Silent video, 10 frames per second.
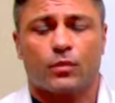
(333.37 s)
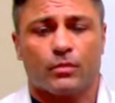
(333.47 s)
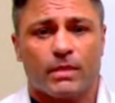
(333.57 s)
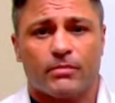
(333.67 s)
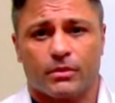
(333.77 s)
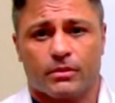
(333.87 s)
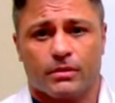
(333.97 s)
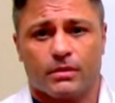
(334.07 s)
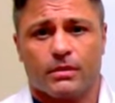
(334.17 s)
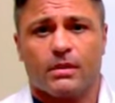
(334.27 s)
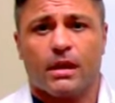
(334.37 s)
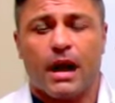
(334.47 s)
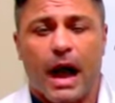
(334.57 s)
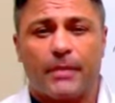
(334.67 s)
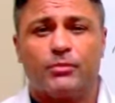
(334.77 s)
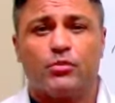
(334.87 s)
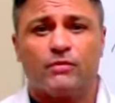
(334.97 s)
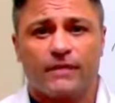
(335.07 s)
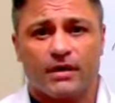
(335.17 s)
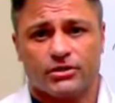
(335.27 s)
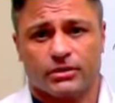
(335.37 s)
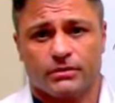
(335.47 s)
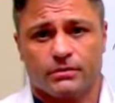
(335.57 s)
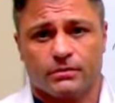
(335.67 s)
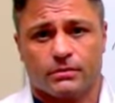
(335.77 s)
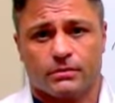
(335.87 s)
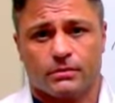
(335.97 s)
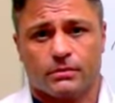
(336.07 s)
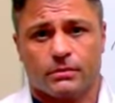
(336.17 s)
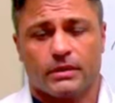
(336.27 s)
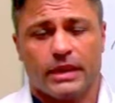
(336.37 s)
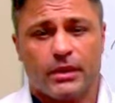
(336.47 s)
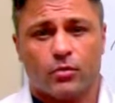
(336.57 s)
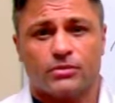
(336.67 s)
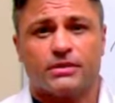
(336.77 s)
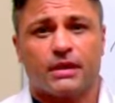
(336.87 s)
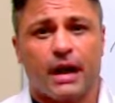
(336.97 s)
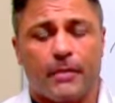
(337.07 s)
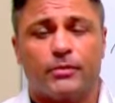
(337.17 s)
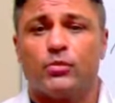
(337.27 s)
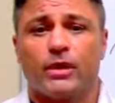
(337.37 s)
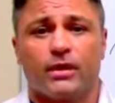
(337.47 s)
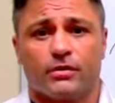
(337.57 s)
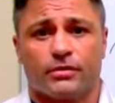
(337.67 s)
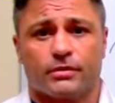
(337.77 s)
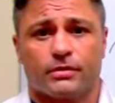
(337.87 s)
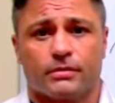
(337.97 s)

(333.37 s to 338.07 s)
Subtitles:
Remember, optimal function equals optimal health.